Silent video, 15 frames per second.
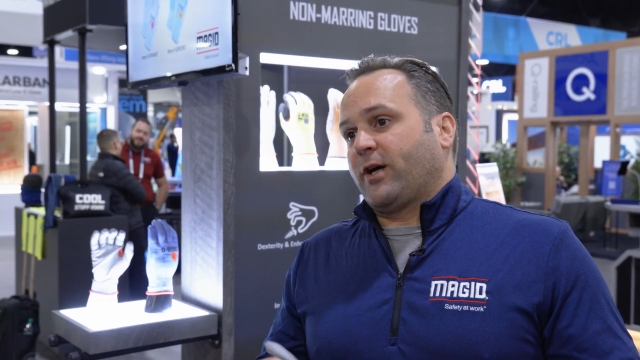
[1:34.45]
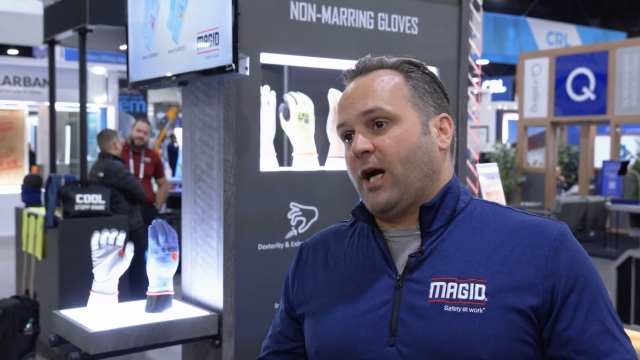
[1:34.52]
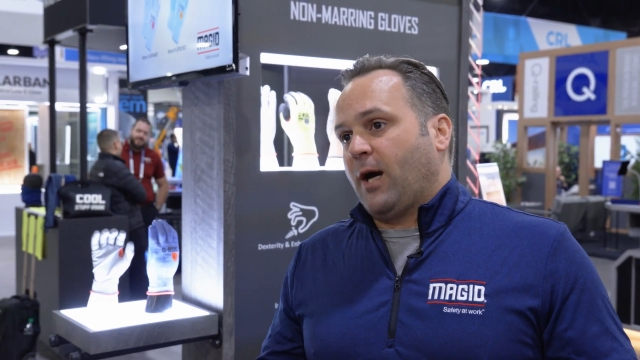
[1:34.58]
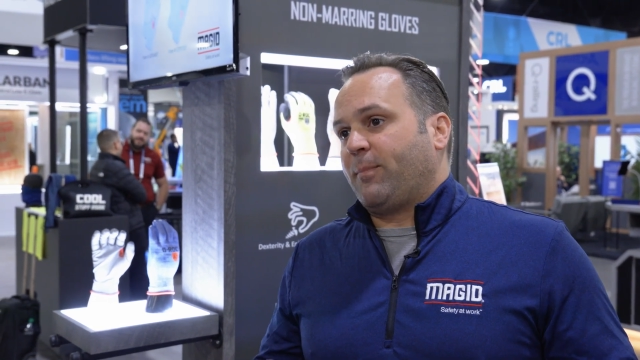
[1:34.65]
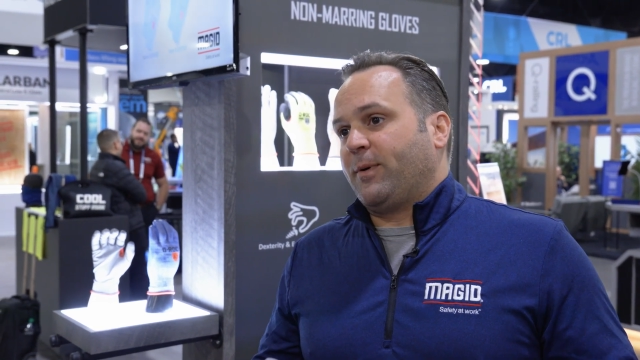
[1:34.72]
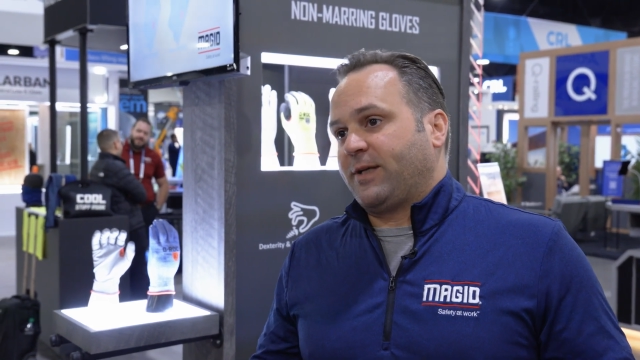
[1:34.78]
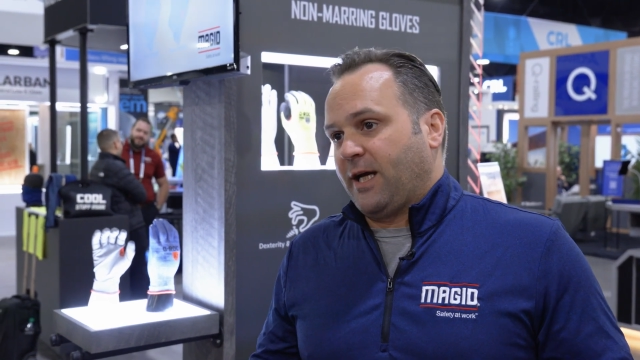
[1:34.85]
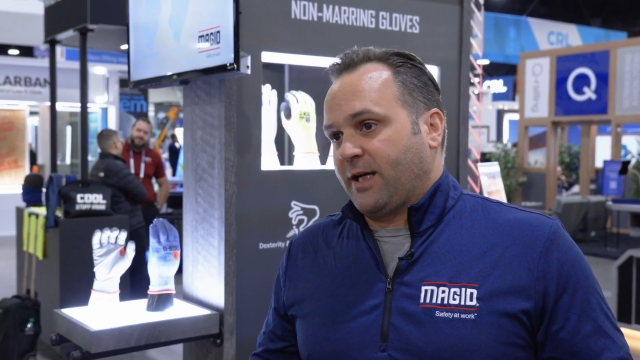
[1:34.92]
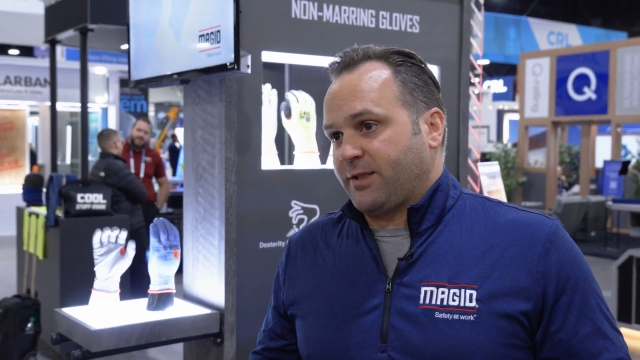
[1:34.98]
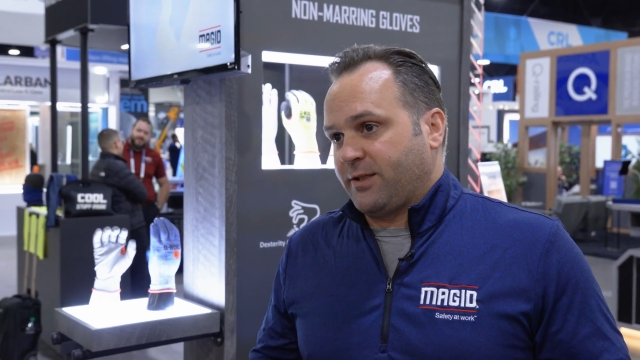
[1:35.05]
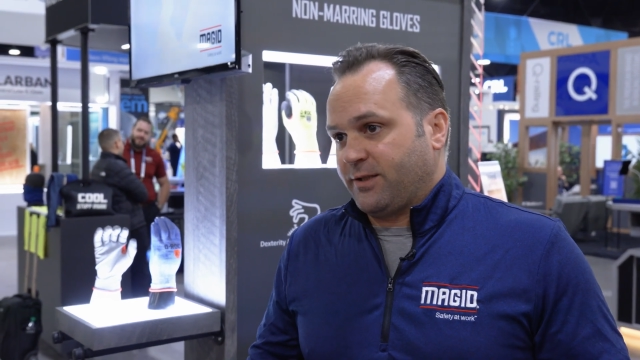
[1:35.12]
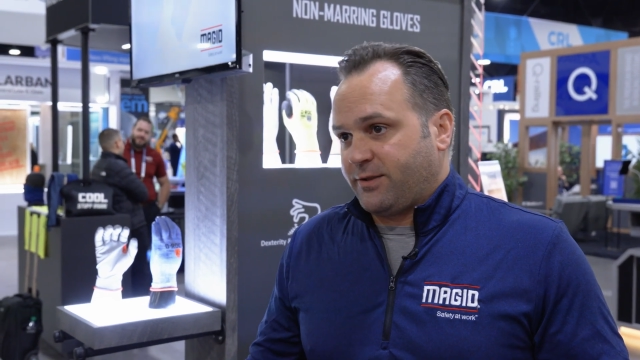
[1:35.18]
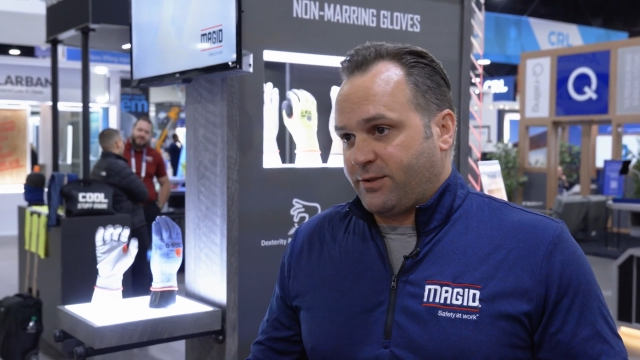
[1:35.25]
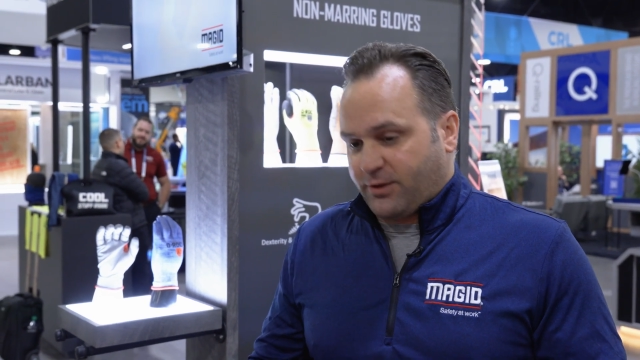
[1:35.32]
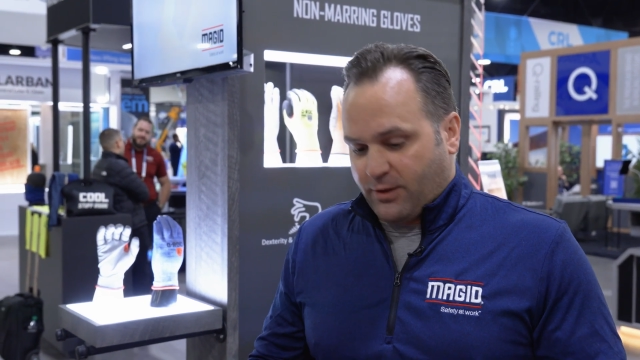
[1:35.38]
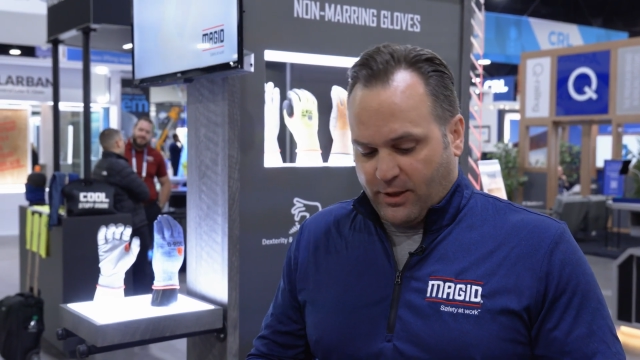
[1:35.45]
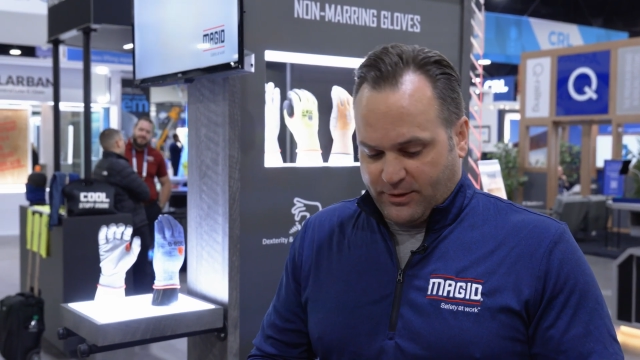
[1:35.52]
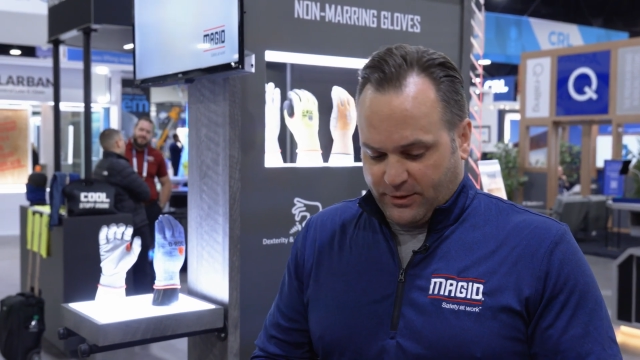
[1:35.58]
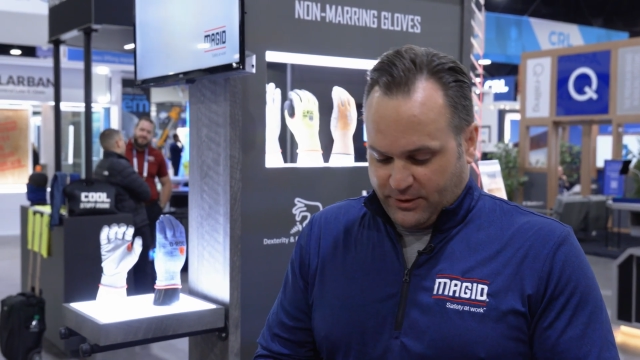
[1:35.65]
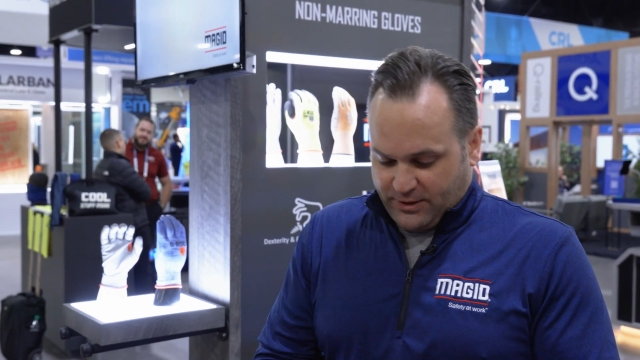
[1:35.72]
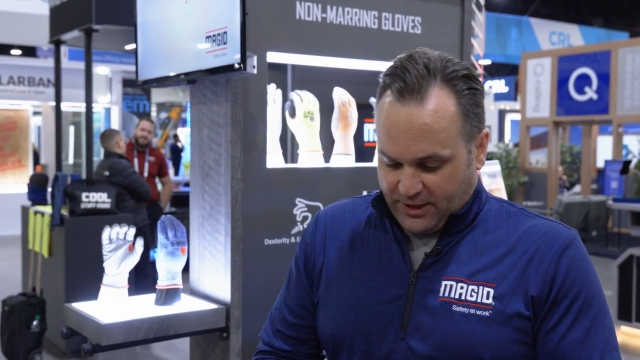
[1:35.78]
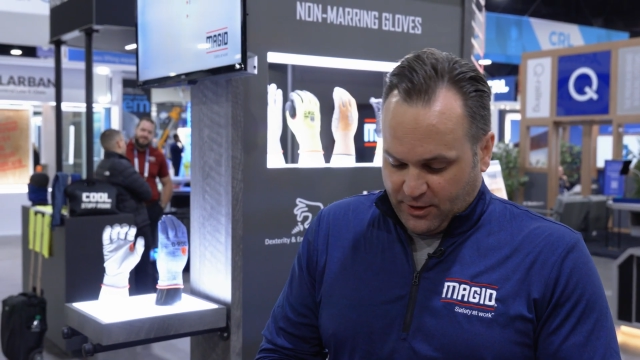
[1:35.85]
cut protection. So as you
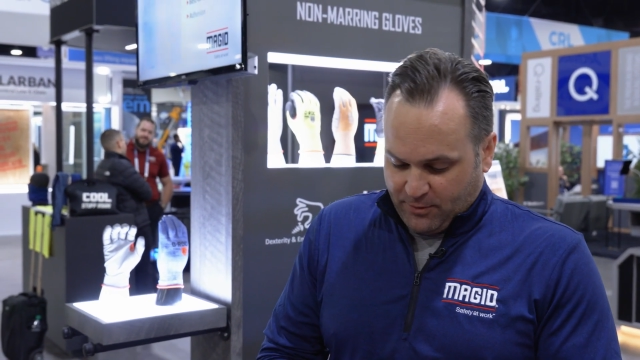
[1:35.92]
see, you